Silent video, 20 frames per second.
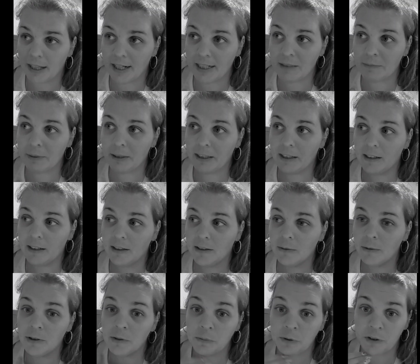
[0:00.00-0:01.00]
last
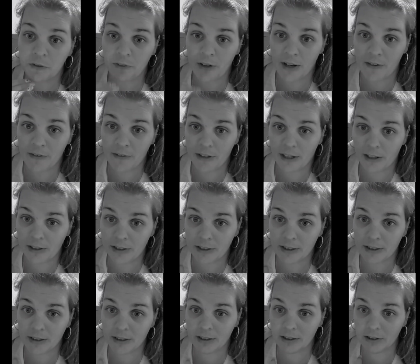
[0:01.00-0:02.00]
beta was almost
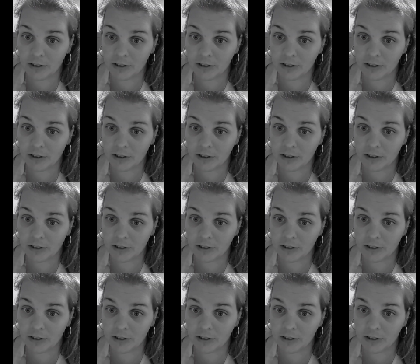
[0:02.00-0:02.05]
5,000.